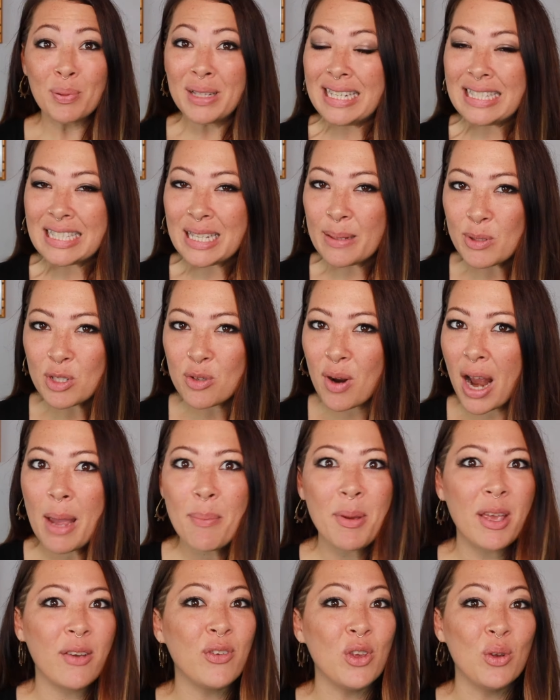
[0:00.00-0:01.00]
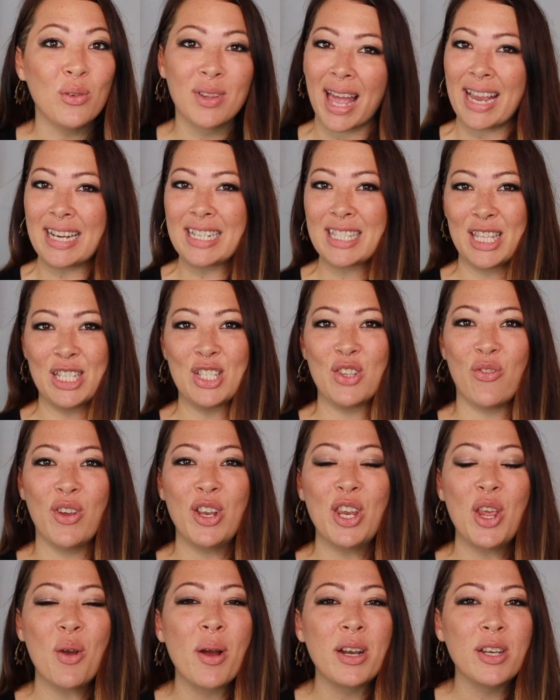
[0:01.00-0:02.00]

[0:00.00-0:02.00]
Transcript: Please subscribe if you liked this video,